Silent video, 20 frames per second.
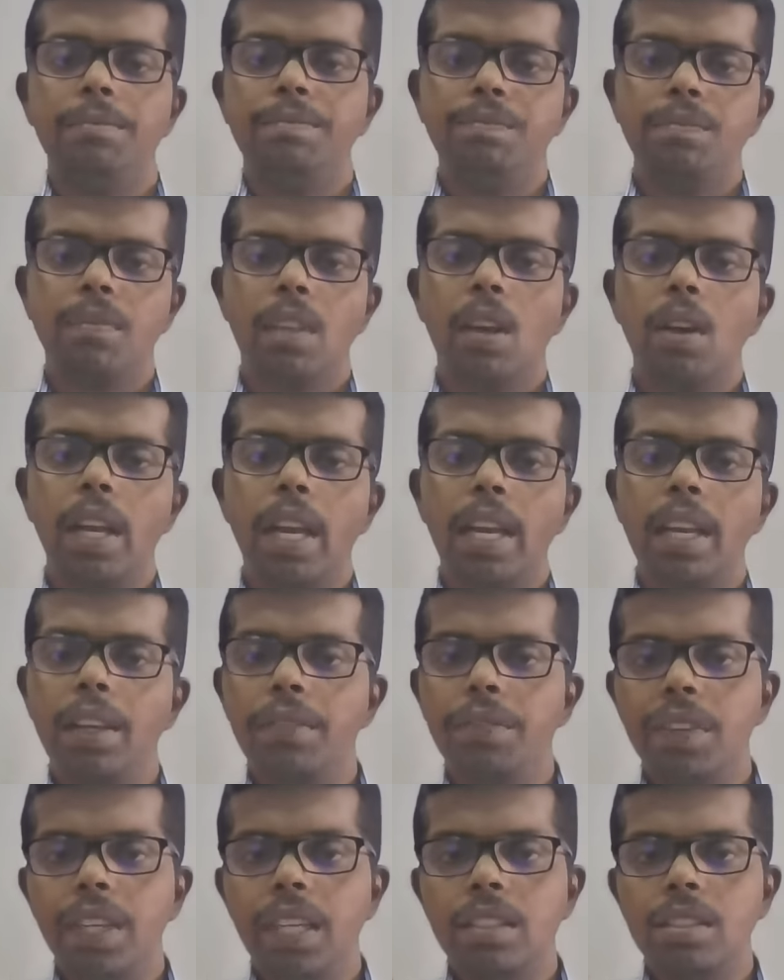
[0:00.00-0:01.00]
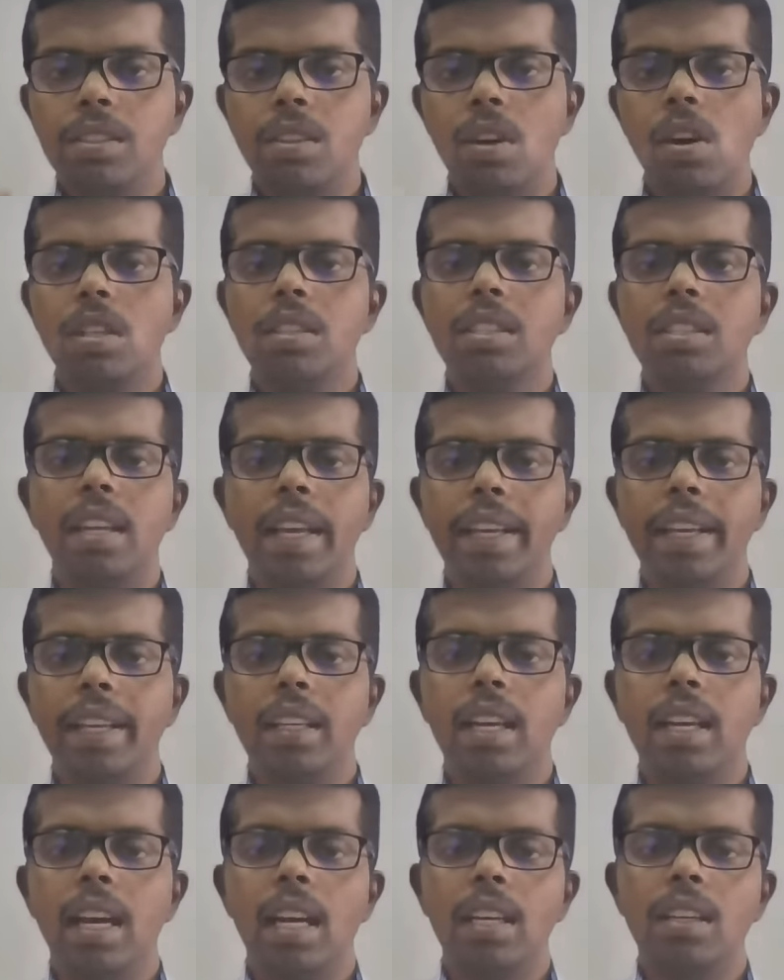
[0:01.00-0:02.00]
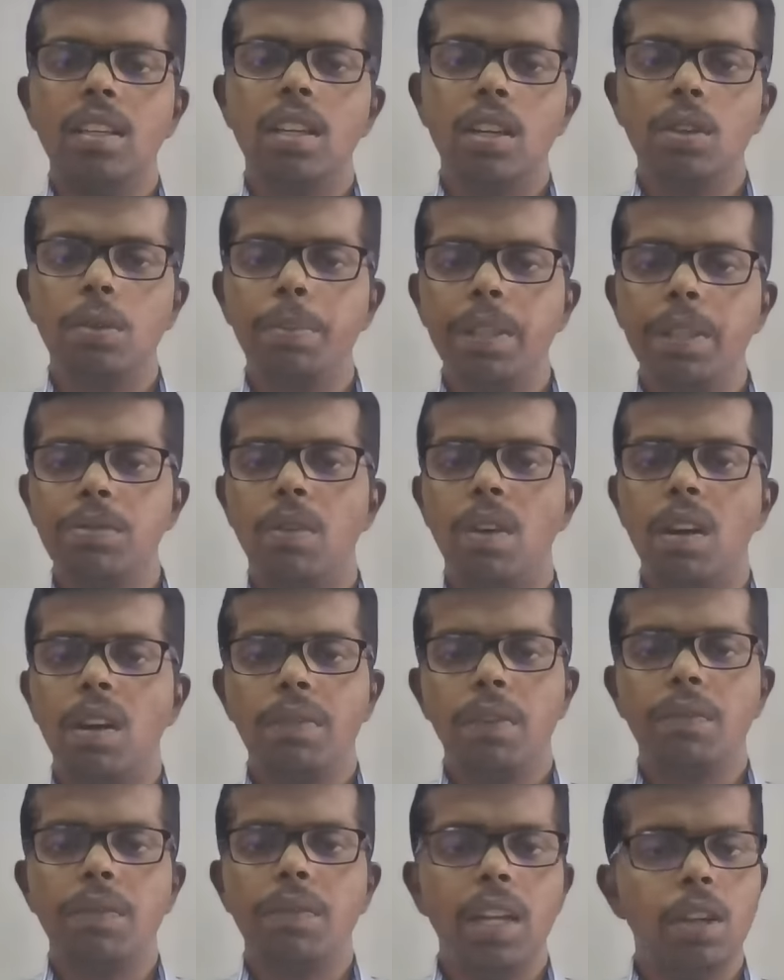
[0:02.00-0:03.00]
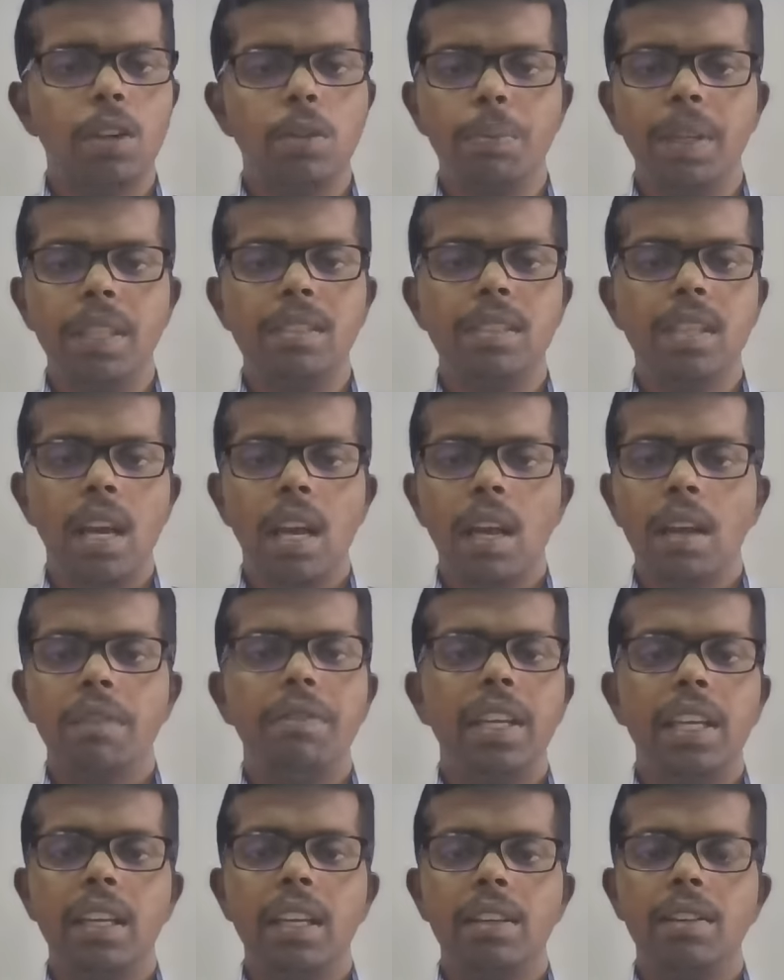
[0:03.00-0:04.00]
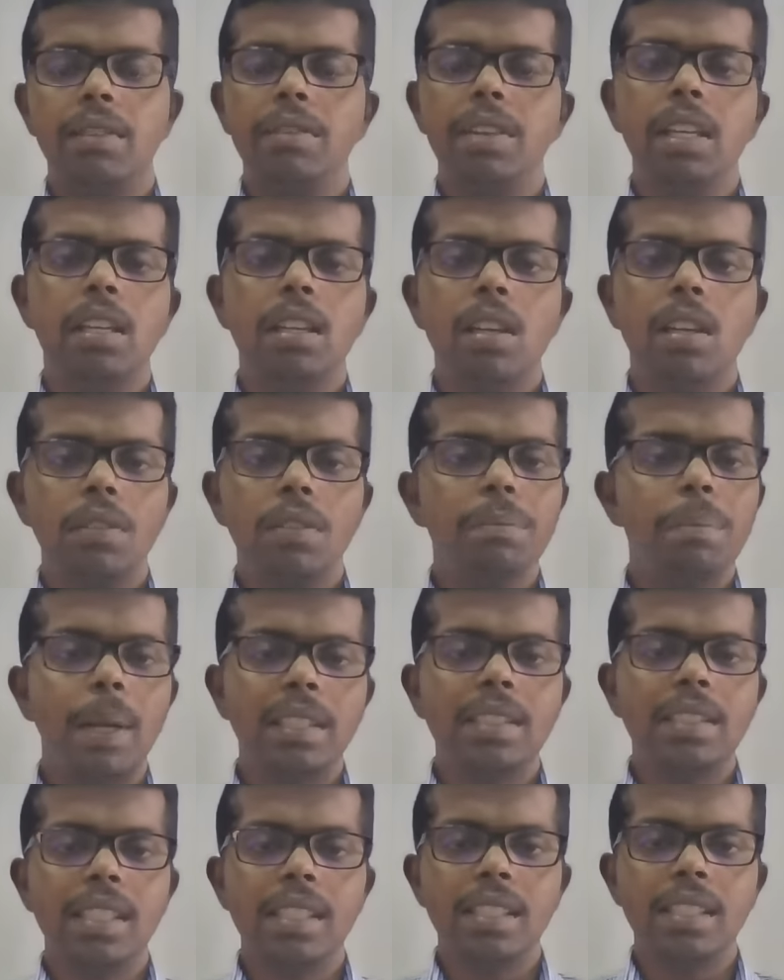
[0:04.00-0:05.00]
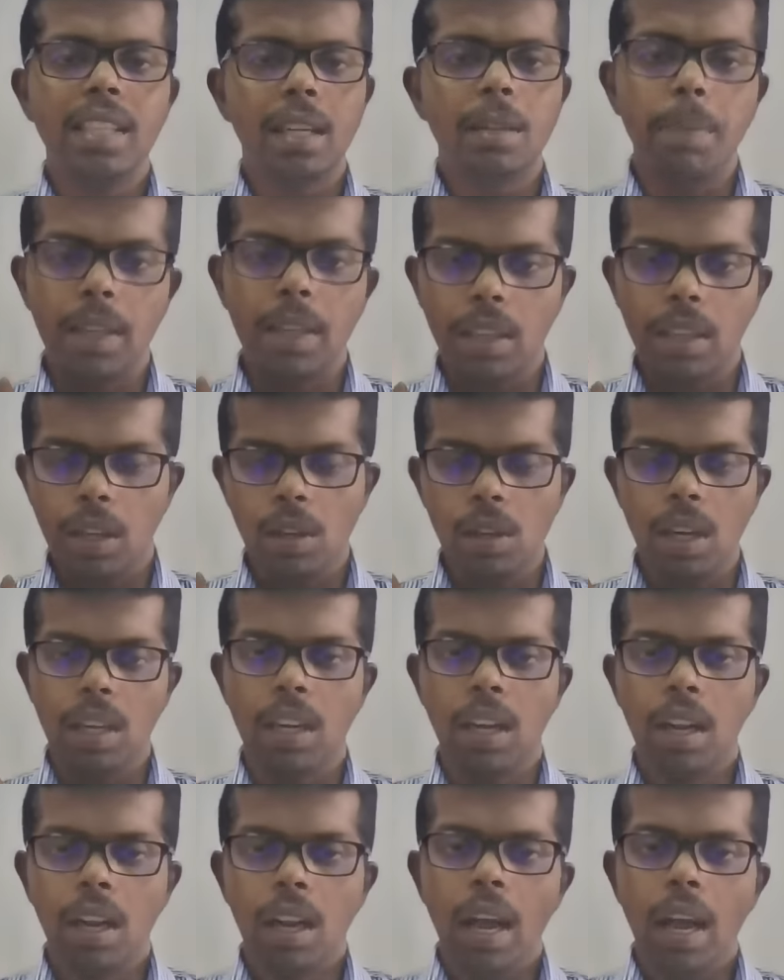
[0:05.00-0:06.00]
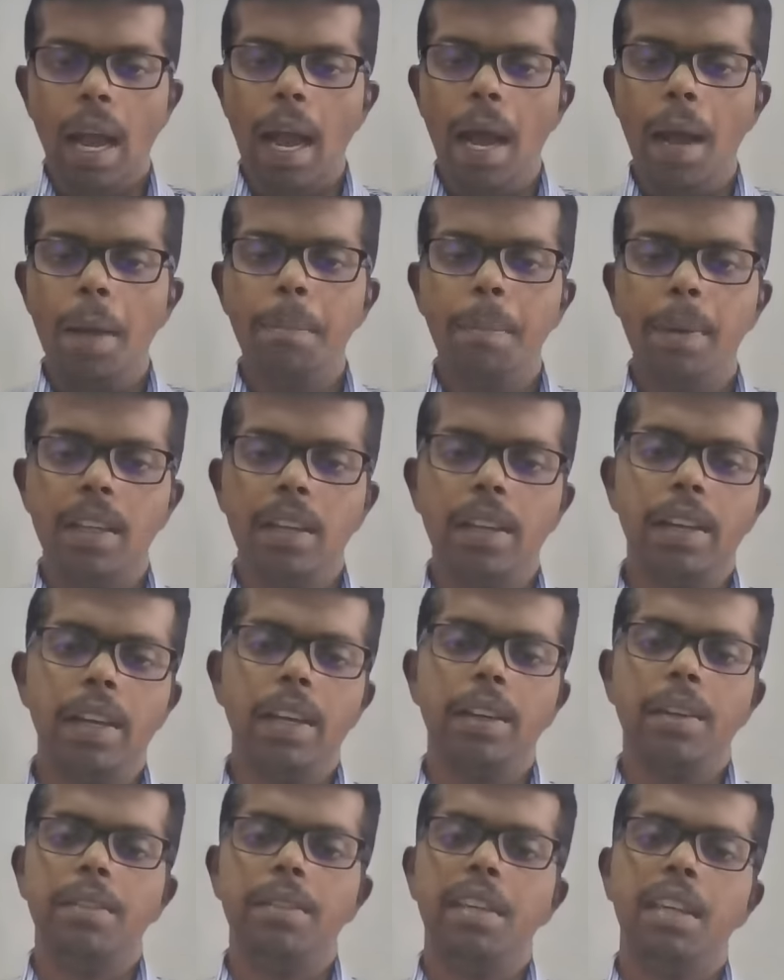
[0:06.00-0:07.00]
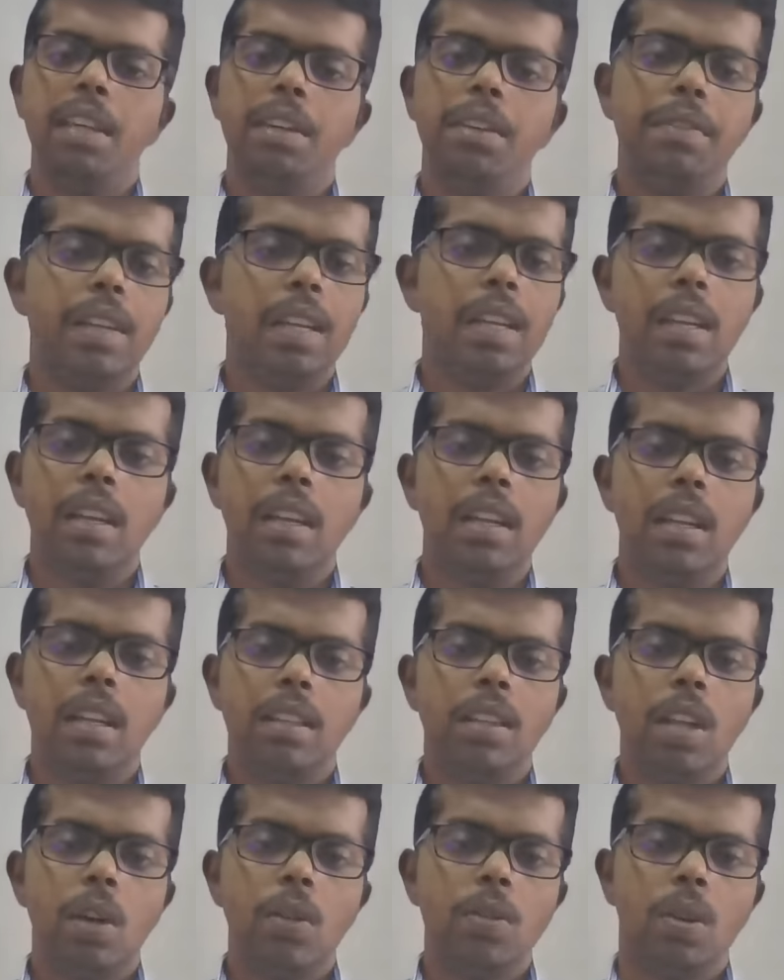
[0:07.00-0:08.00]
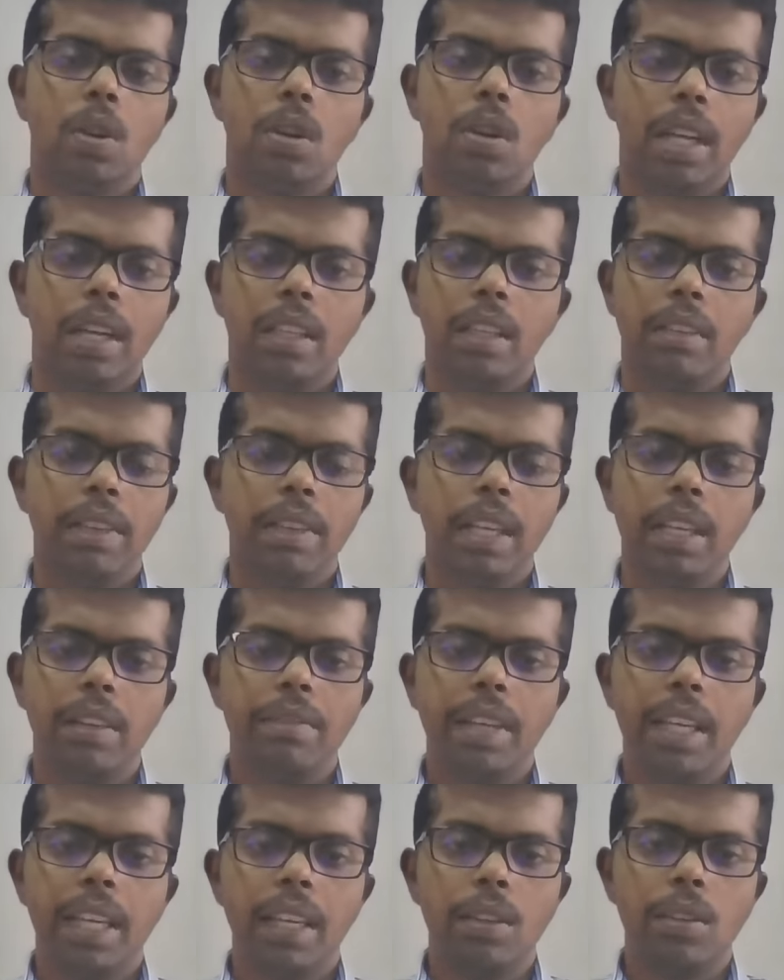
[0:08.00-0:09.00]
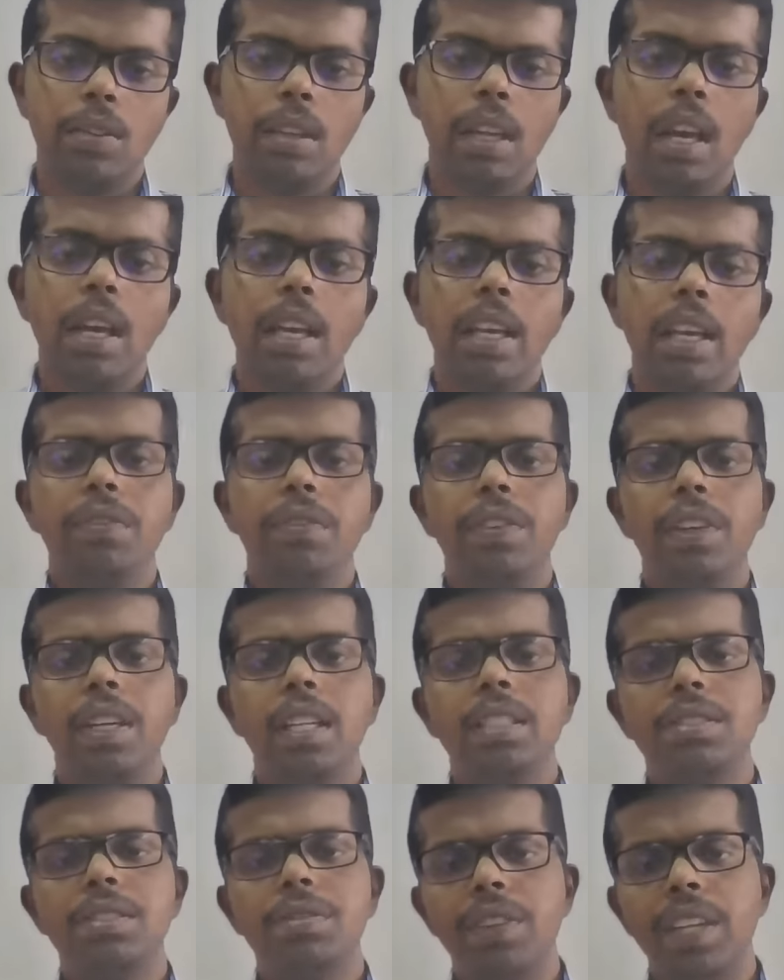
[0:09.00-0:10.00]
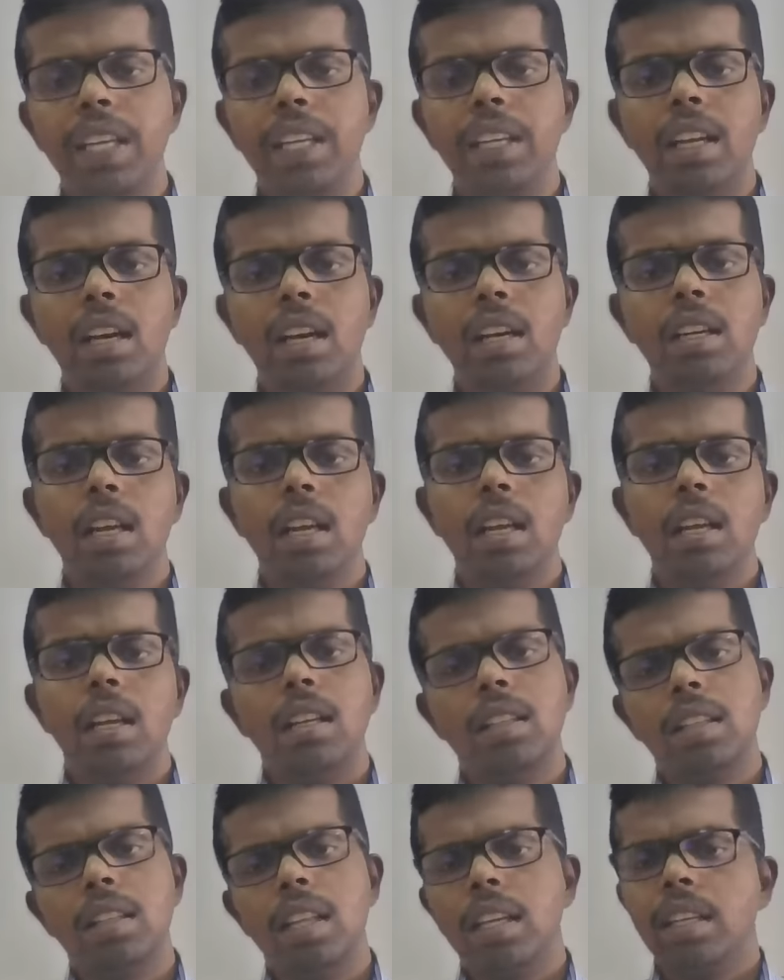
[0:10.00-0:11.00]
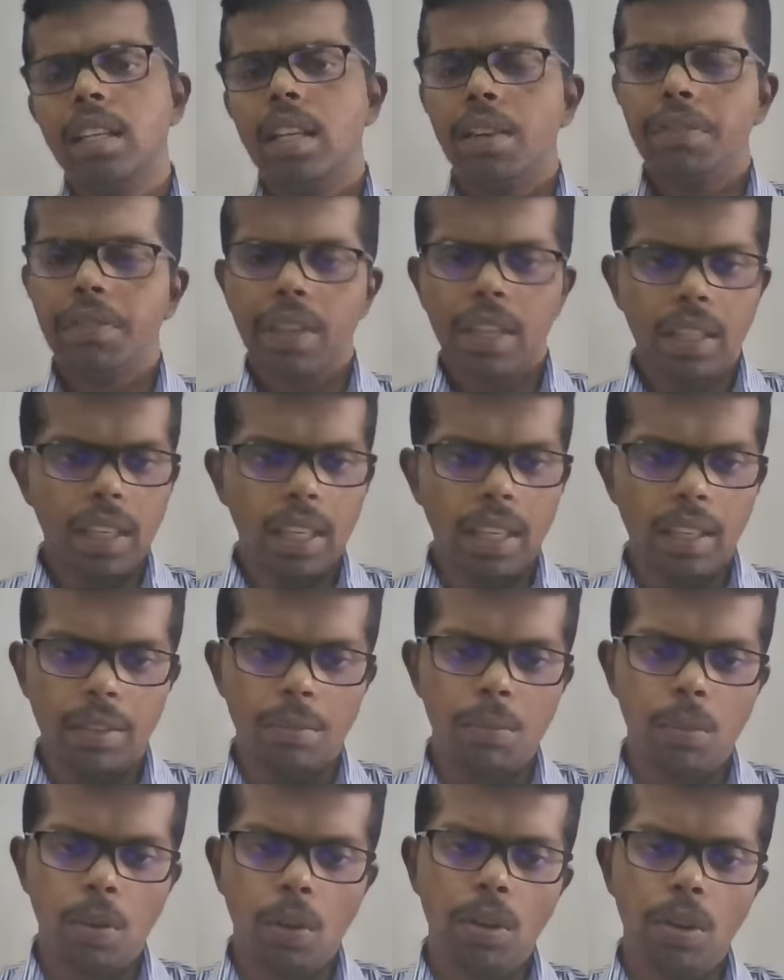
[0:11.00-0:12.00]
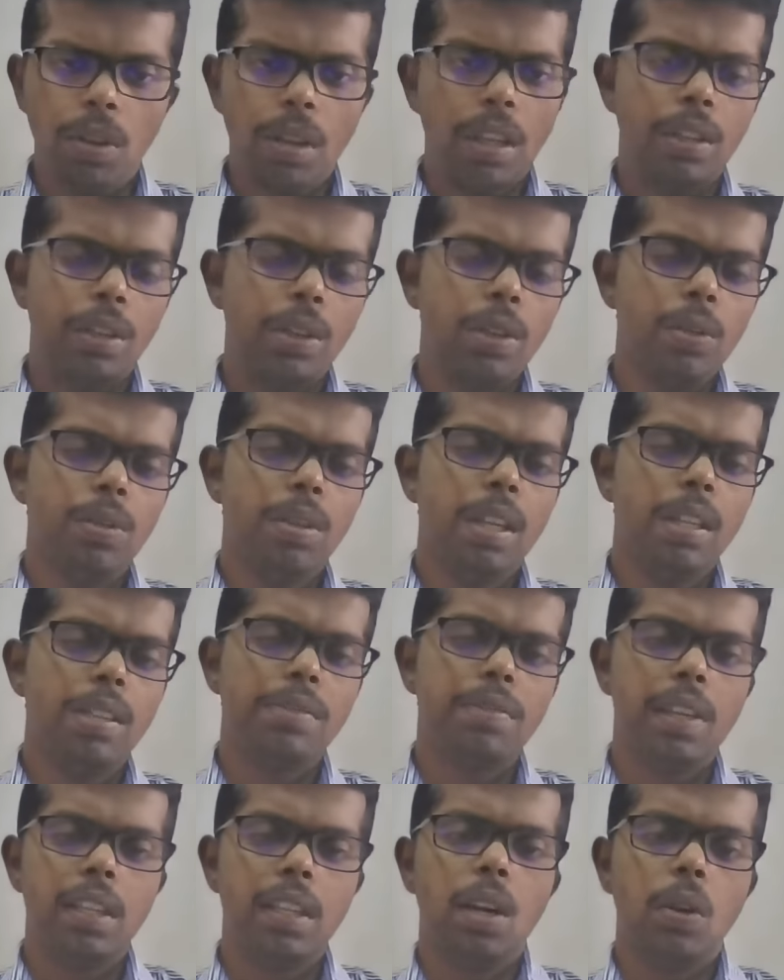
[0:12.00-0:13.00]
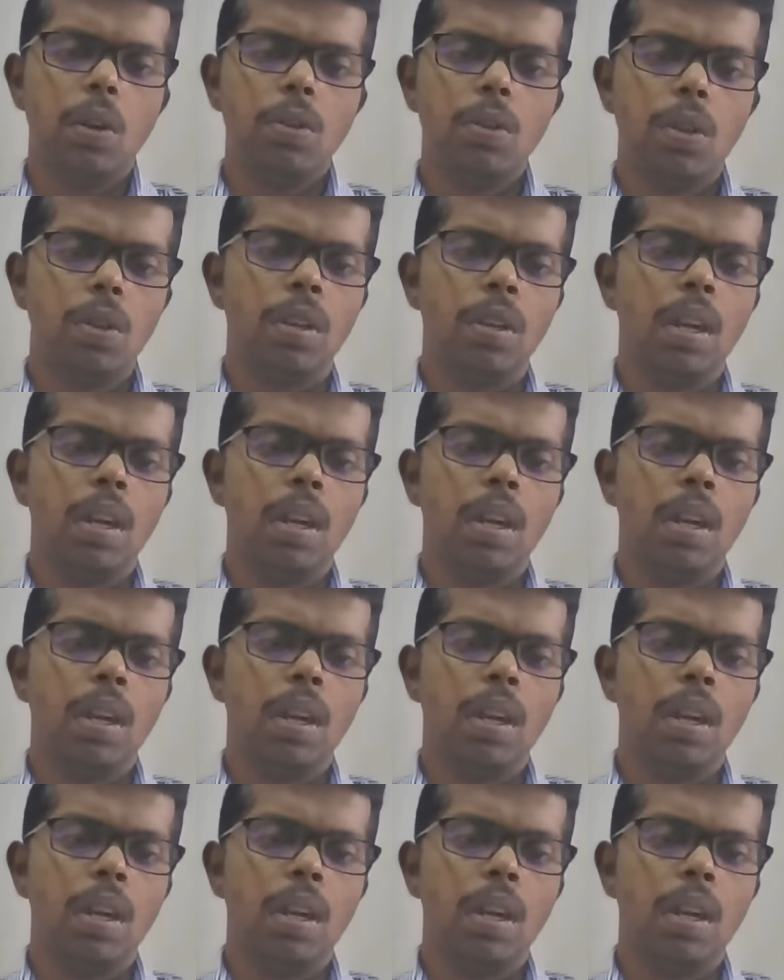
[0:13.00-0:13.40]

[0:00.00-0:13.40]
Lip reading: Okay, if it is cost like 100 rupees, 150 rupees, we will not purchase that particular app, and will download, and we can do it. If it is free now, then definitely more users will download.